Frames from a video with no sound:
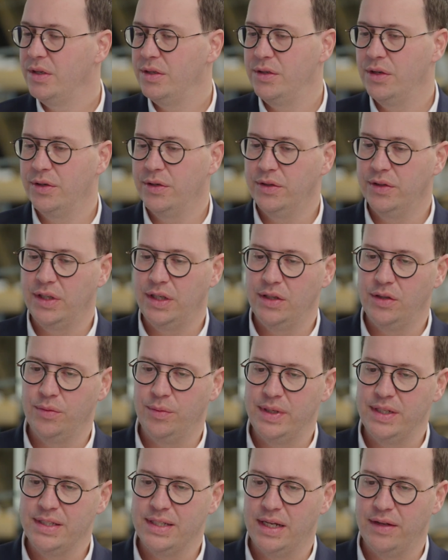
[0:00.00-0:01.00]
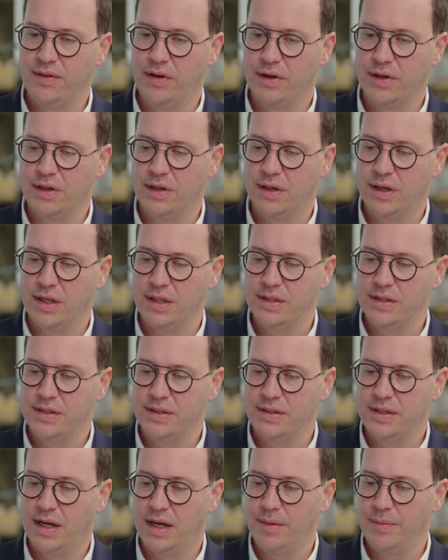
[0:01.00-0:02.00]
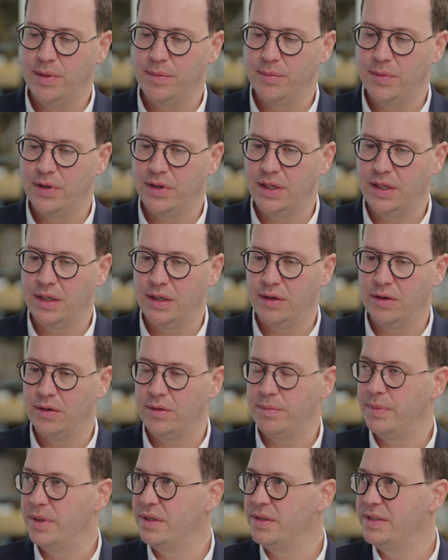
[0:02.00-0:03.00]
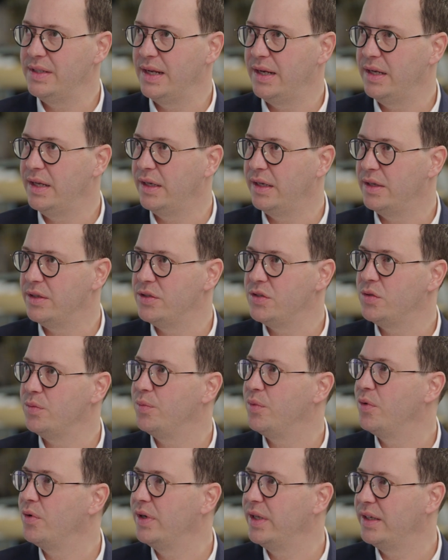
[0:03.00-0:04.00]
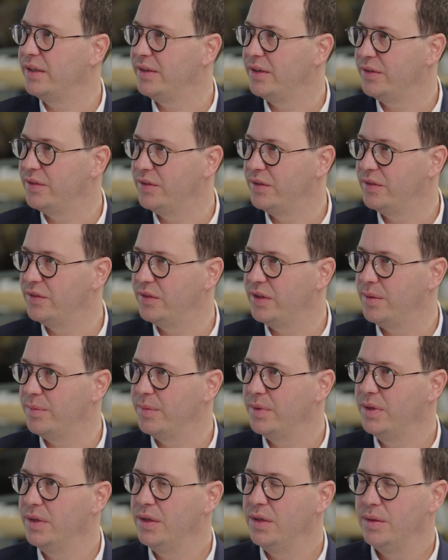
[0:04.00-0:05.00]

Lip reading: Not only do we save our clients time and money on maintaining and supporting their system,